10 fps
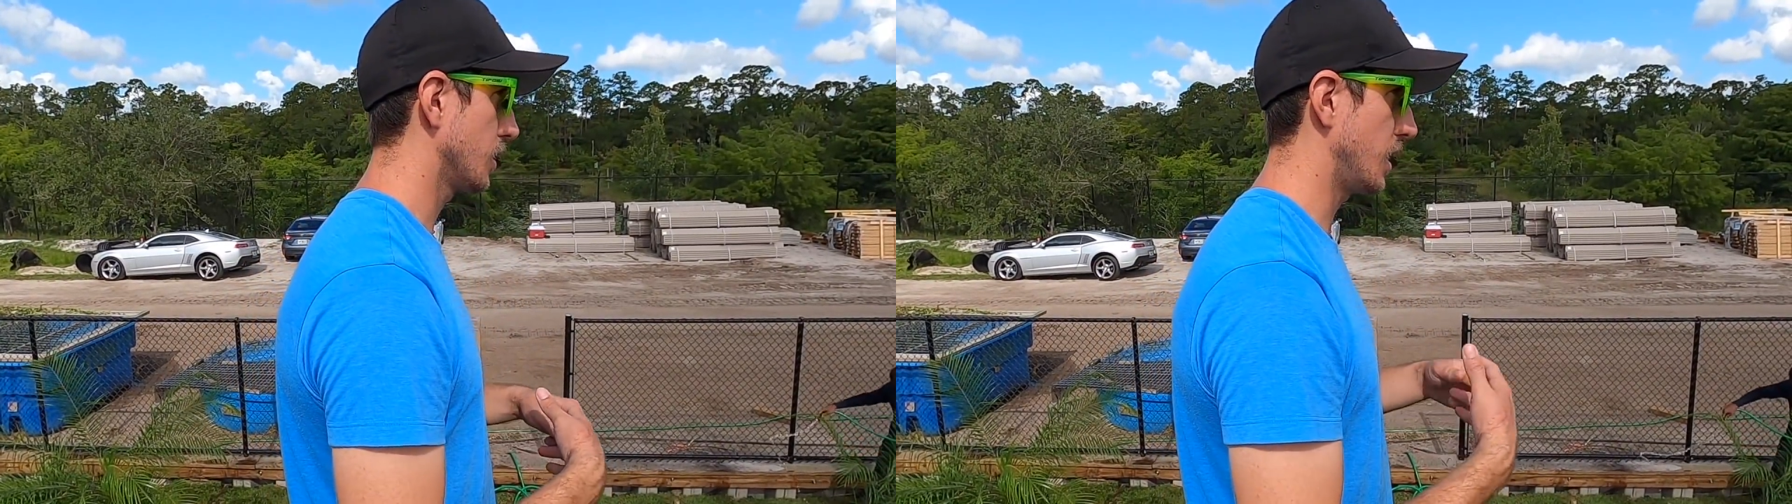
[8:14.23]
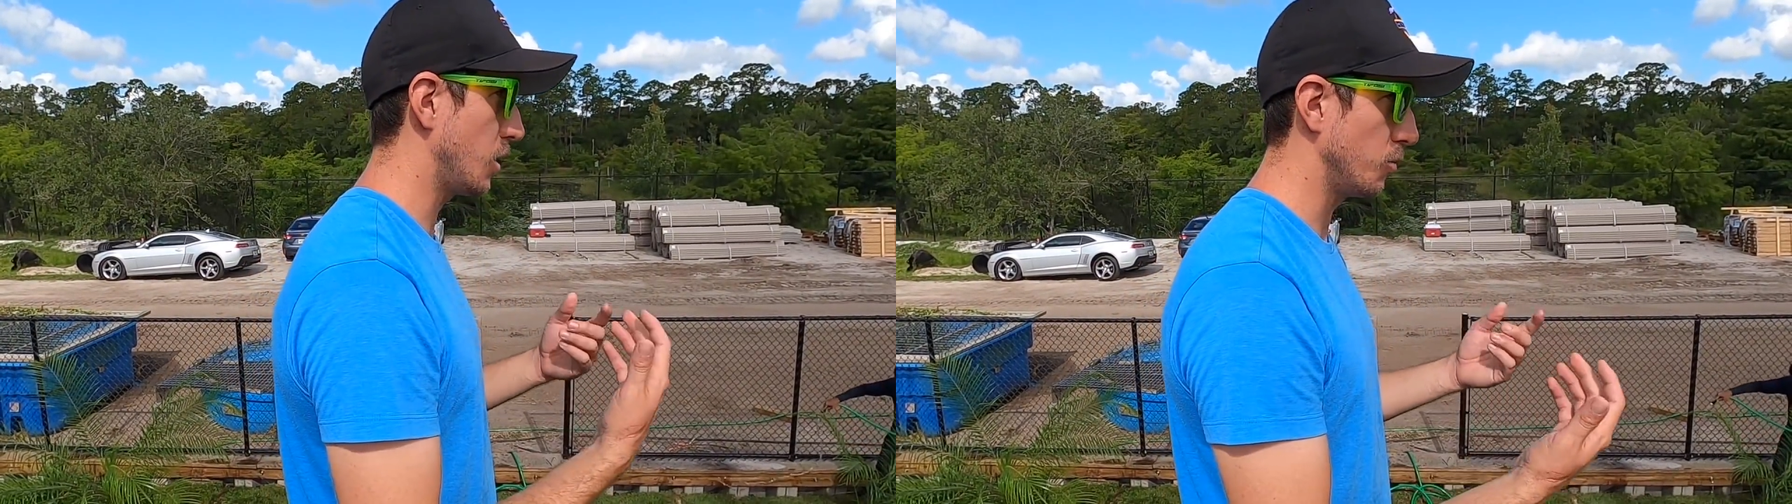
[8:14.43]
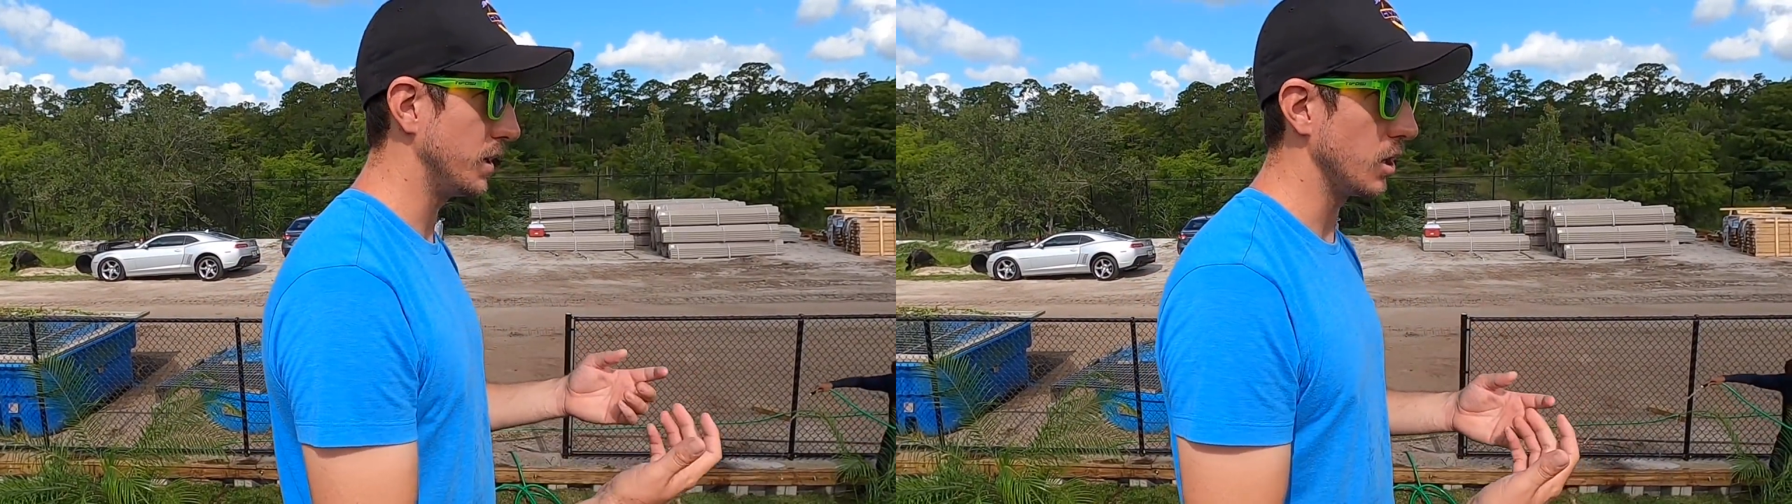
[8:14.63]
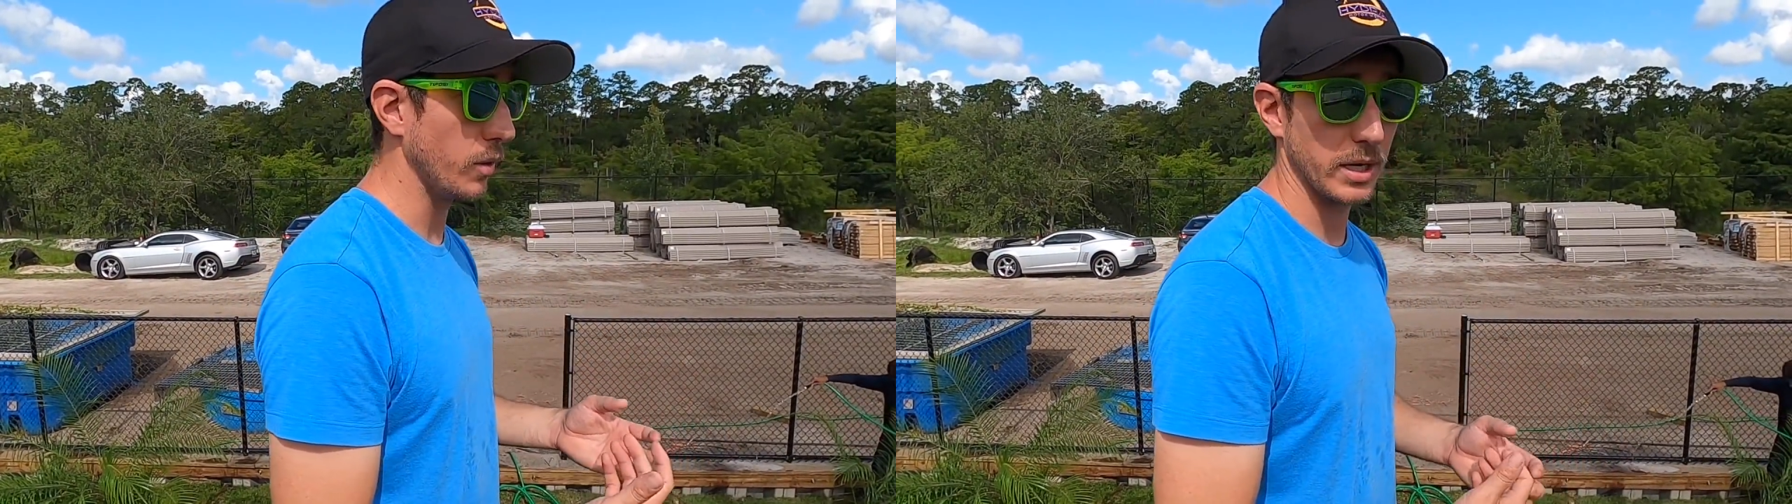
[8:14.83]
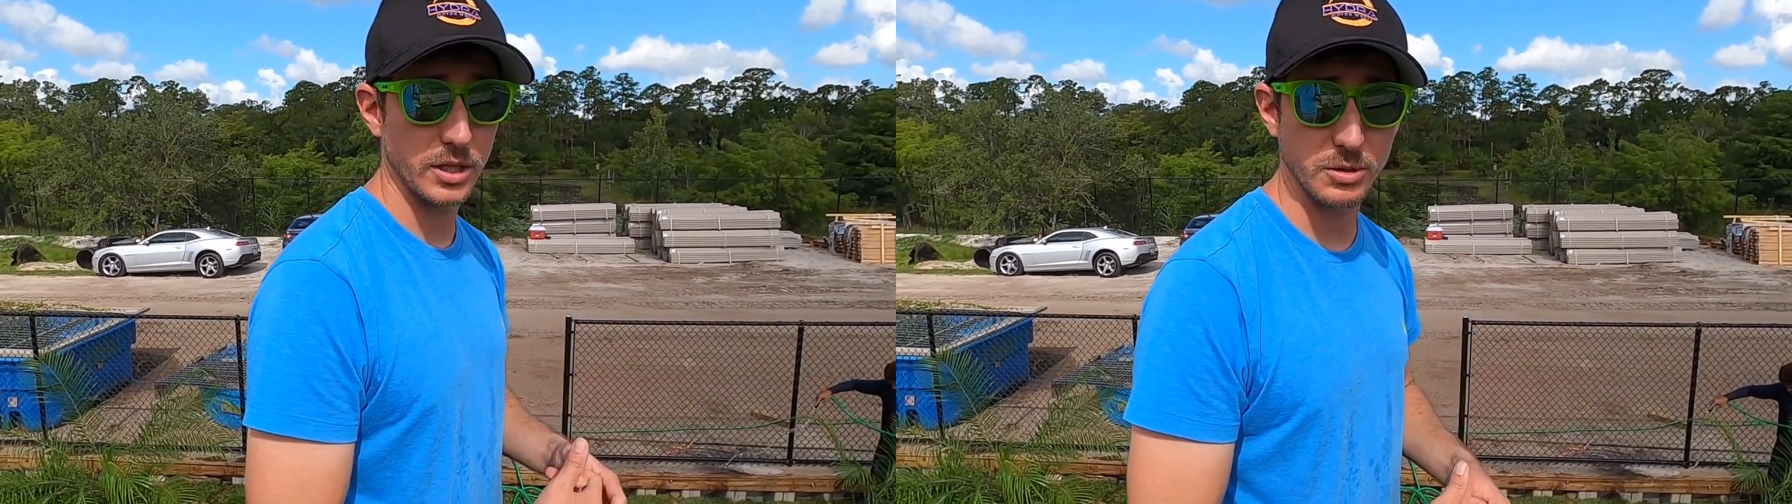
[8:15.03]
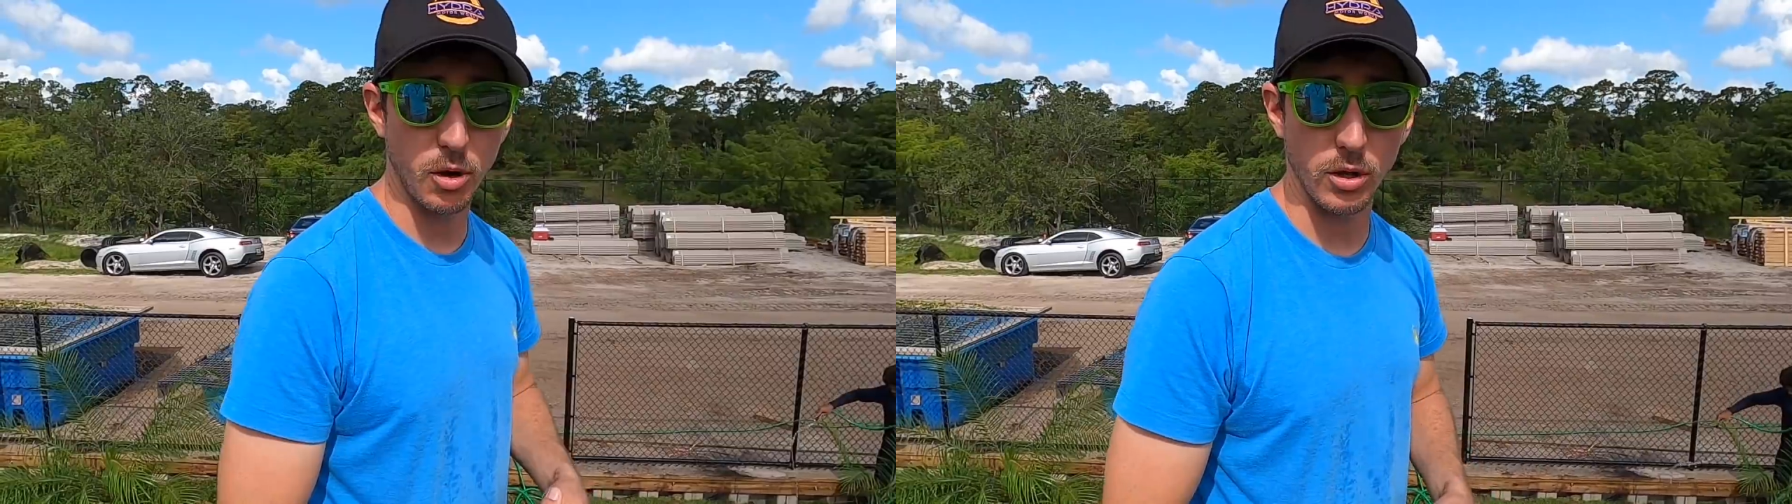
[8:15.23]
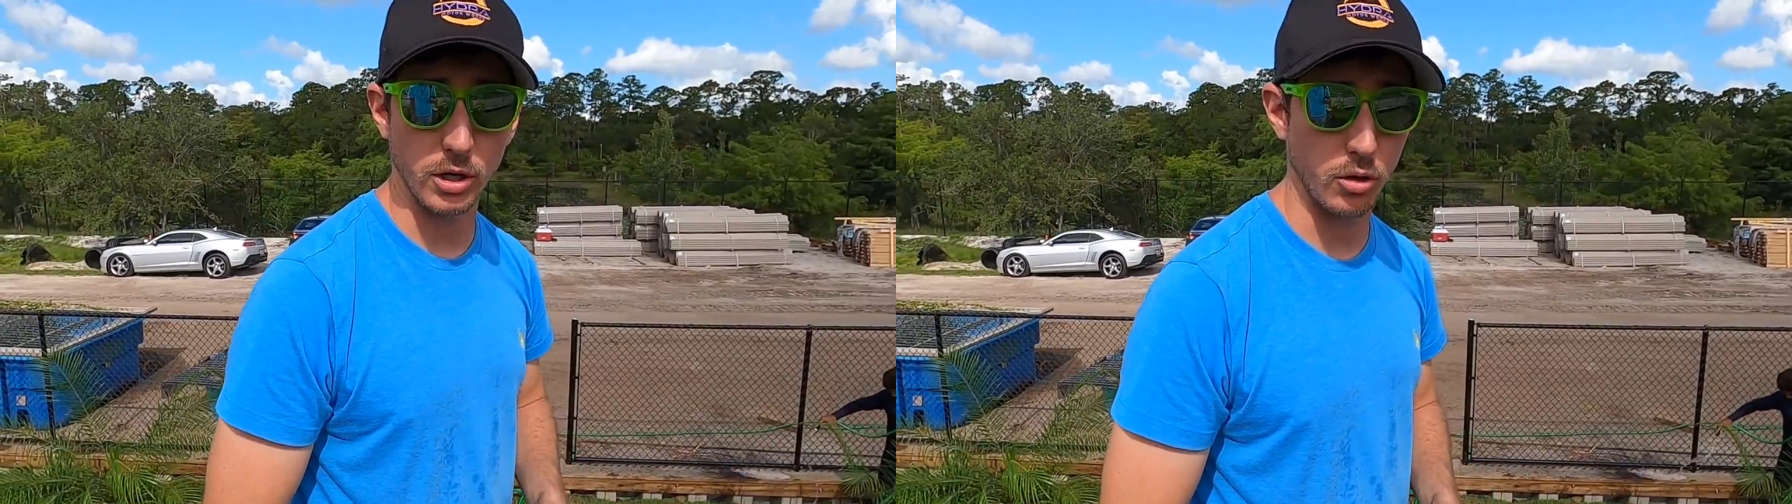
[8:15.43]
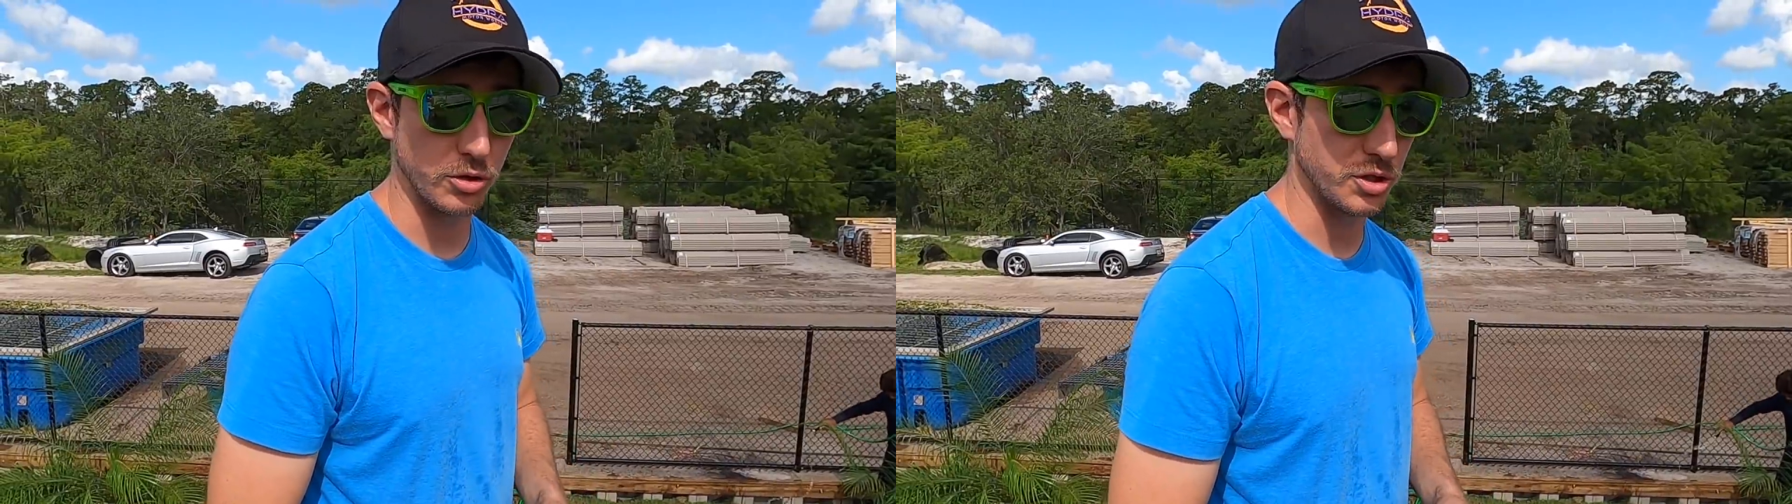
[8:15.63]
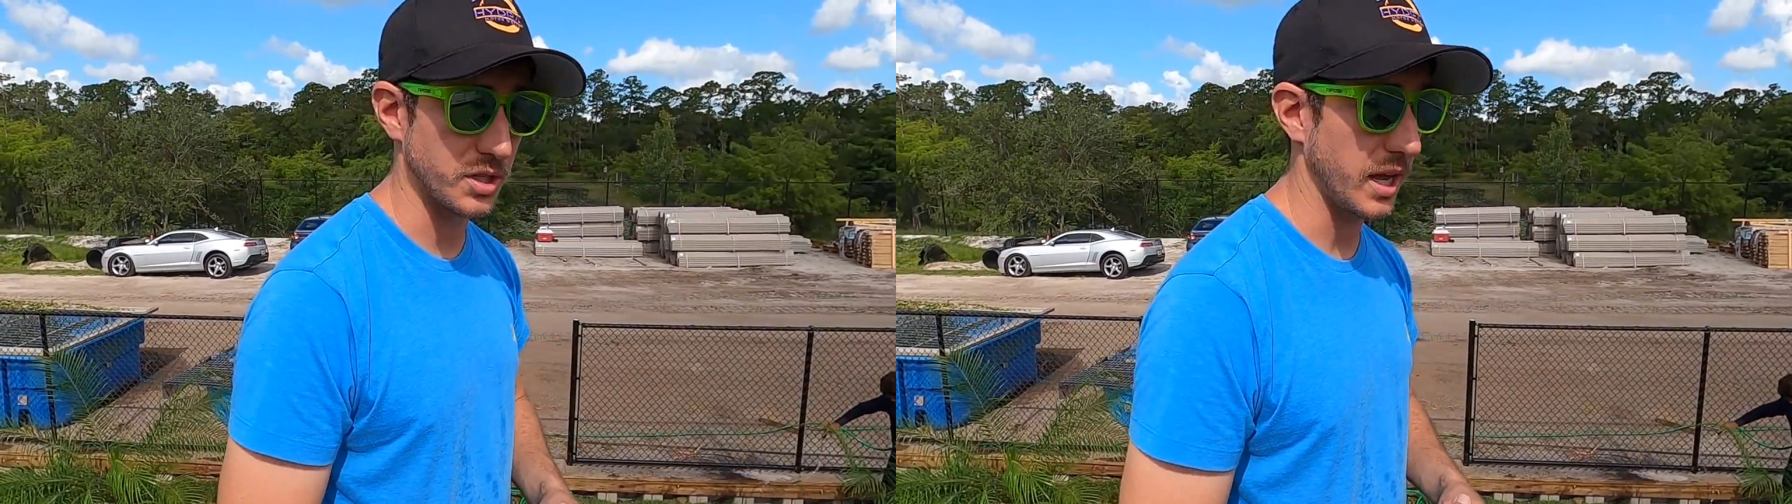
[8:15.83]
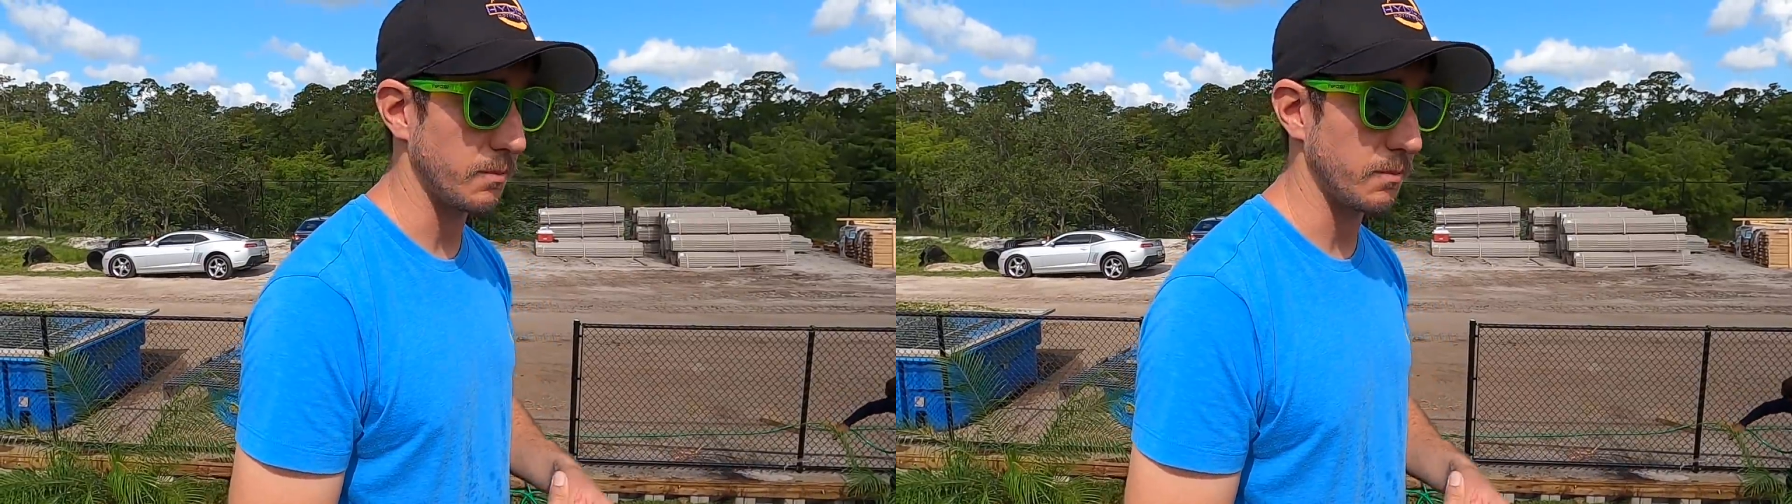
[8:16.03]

they will be going in the smaller enclosures.